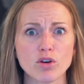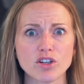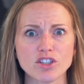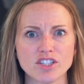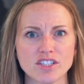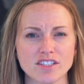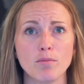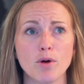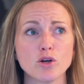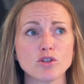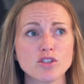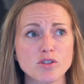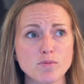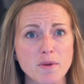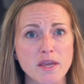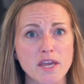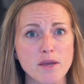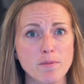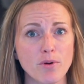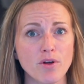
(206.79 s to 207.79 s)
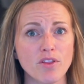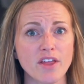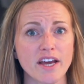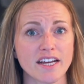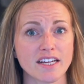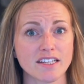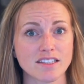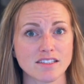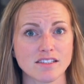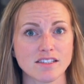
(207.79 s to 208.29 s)
oranges. Most people
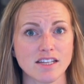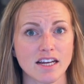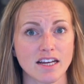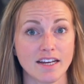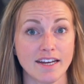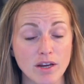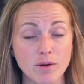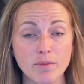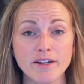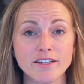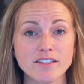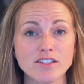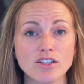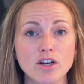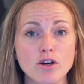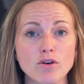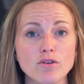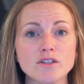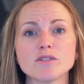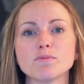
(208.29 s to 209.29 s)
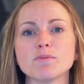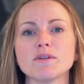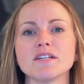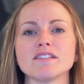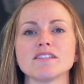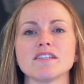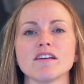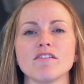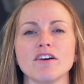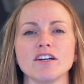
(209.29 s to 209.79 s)
that get sick in Mexico is
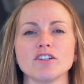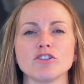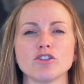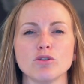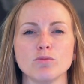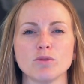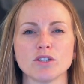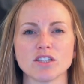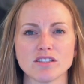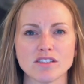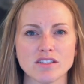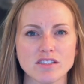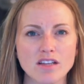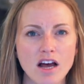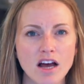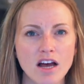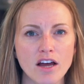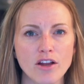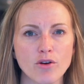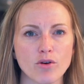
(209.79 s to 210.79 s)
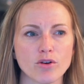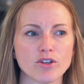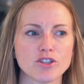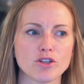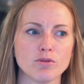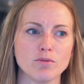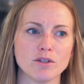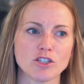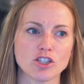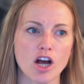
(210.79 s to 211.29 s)
because they've had too much sun or
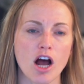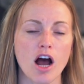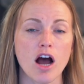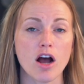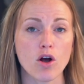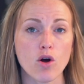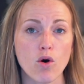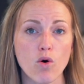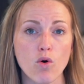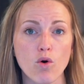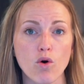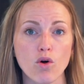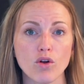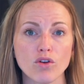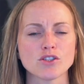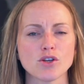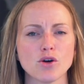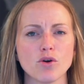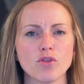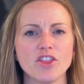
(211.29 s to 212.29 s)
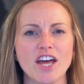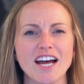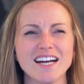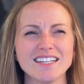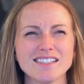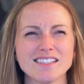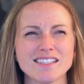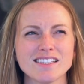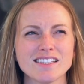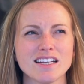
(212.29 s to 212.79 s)
too much hot coal, so
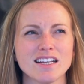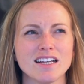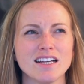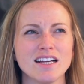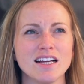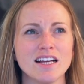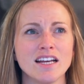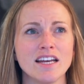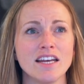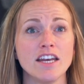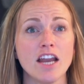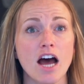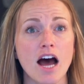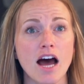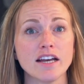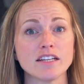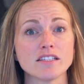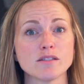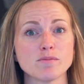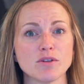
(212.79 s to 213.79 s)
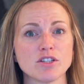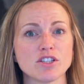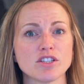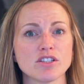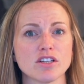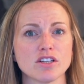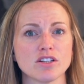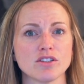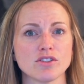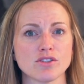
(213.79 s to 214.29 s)
that's not as much
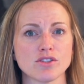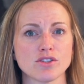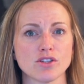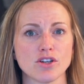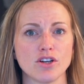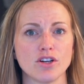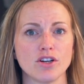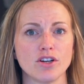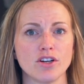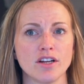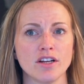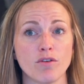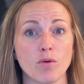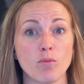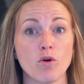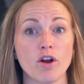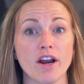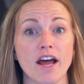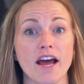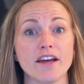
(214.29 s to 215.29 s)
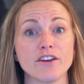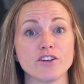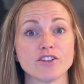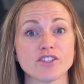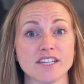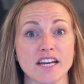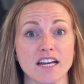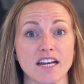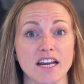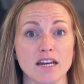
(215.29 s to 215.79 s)
as a concern from what I
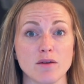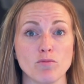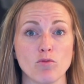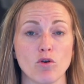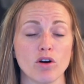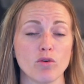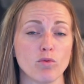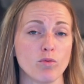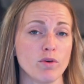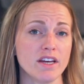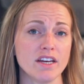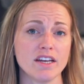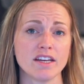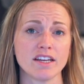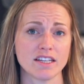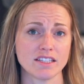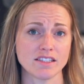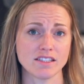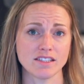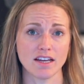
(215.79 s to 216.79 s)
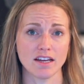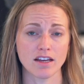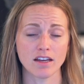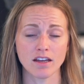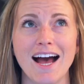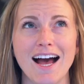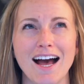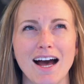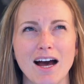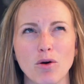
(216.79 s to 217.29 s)
understand anymore. We didn't get sick.
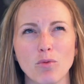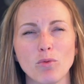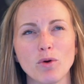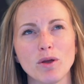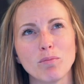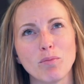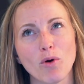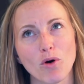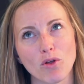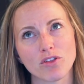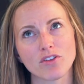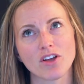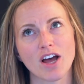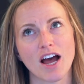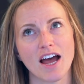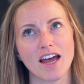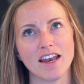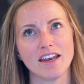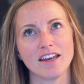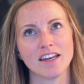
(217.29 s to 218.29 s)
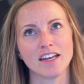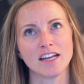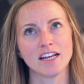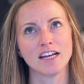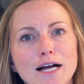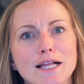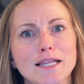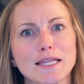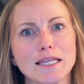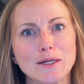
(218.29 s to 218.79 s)
We both got
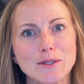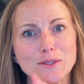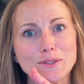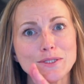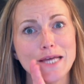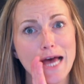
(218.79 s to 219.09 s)
a little